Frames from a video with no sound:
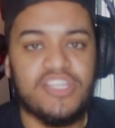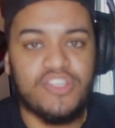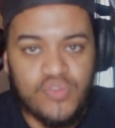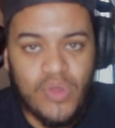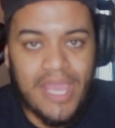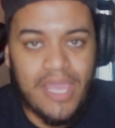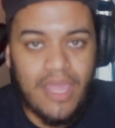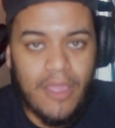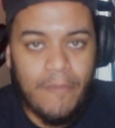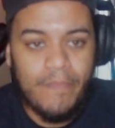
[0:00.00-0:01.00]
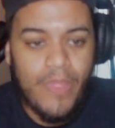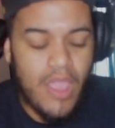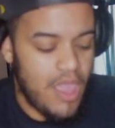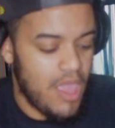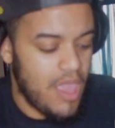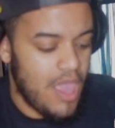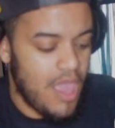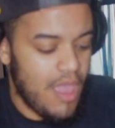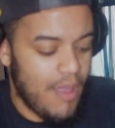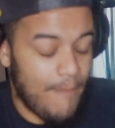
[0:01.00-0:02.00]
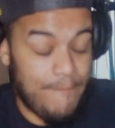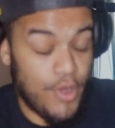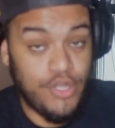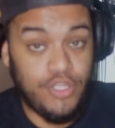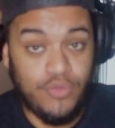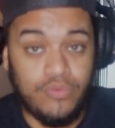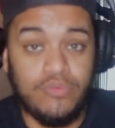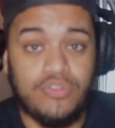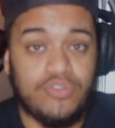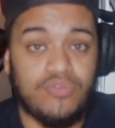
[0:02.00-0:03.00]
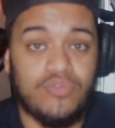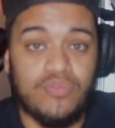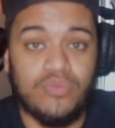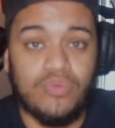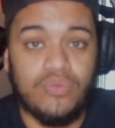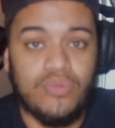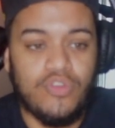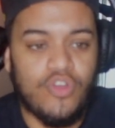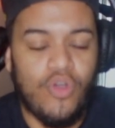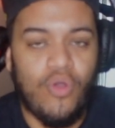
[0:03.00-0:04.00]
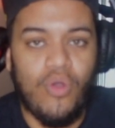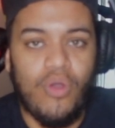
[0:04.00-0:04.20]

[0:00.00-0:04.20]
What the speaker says: just to, like, burn you, to, you know,